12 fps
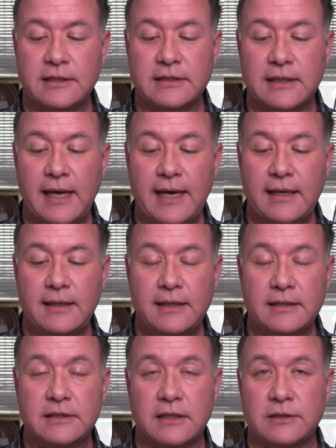slay
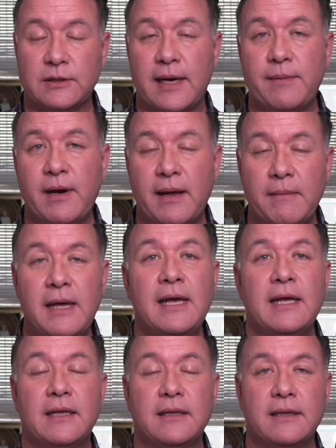his son. So Abraham
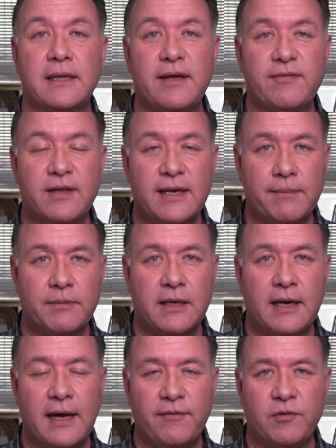lifted up the
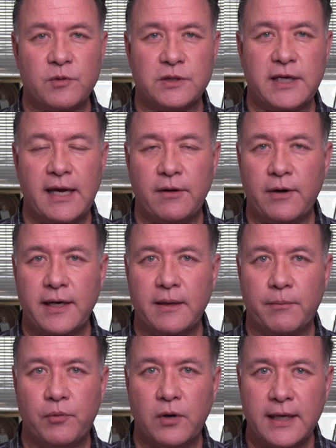knife and was getting ready to
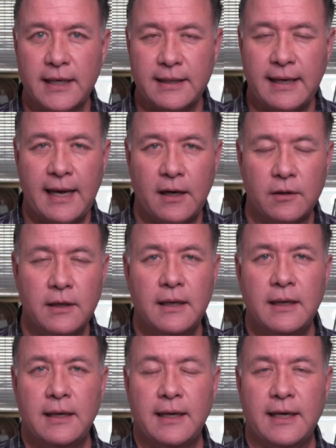bring it down
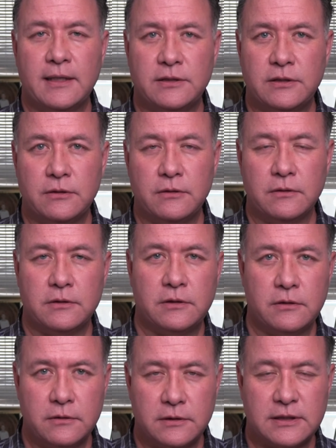and to
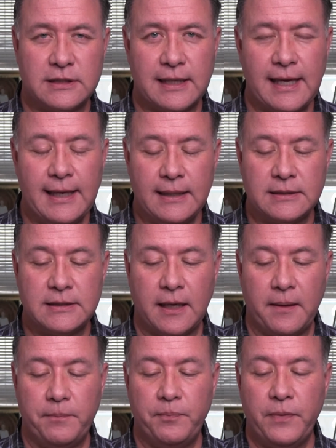to slay his
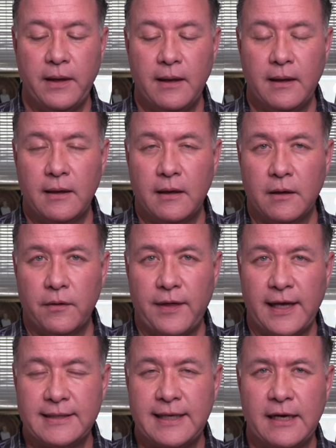son.
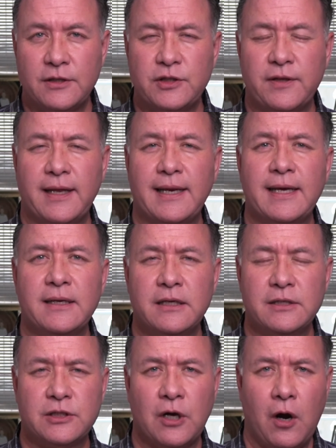That tells you that in
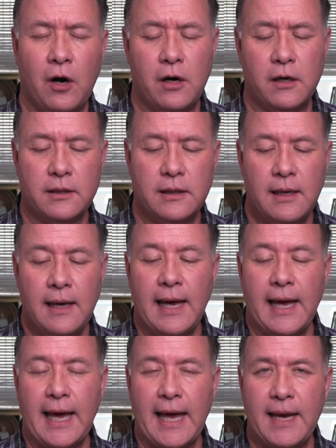his heart,
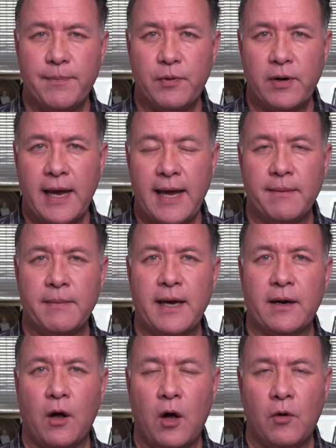Abraham had
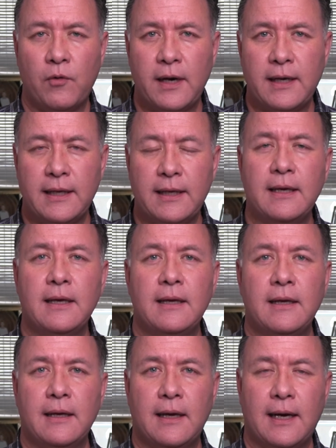already
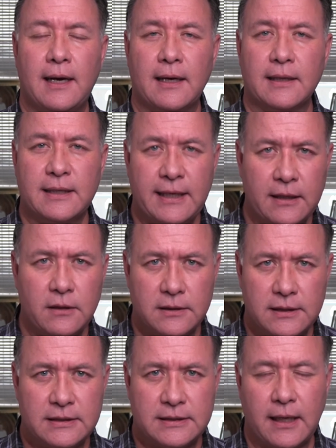uh, killed
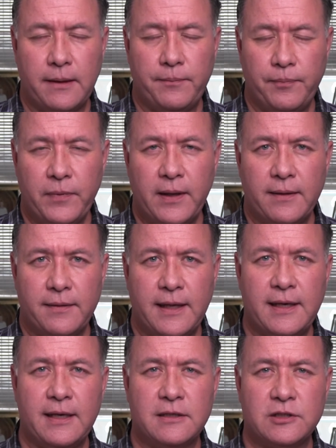his son. That
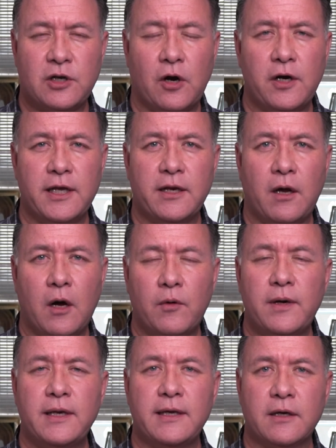in his heart, he had
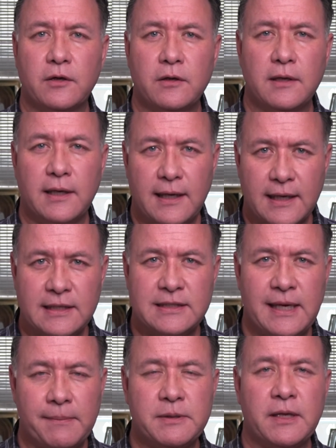already
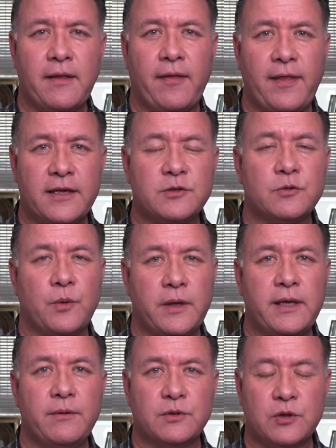accepted that this was what
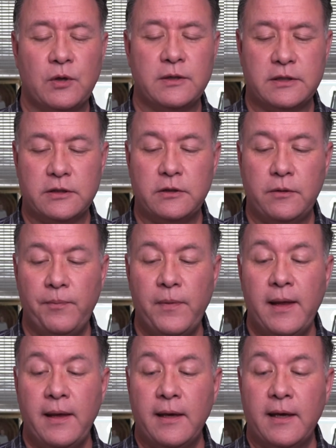he was going to do.
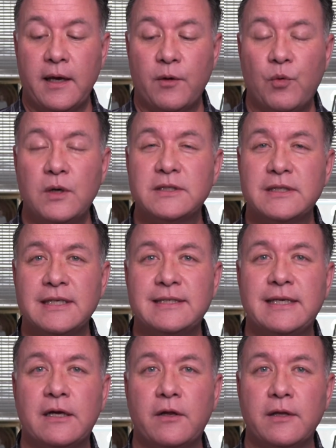It wasn't
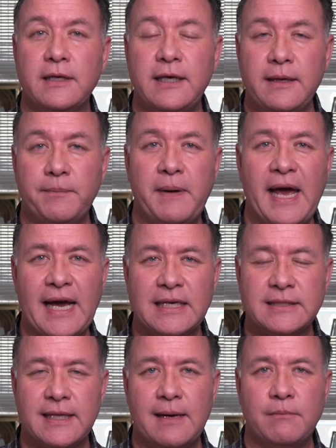until he
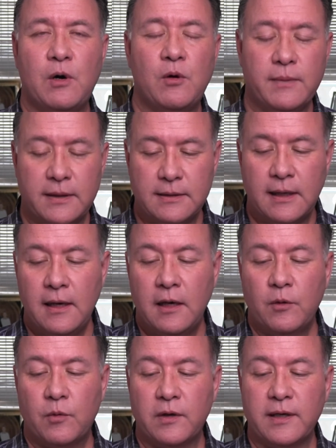passed that moment
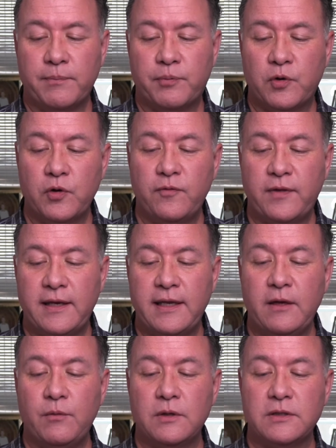where he proved that he
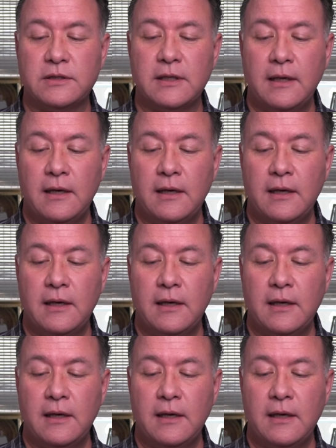was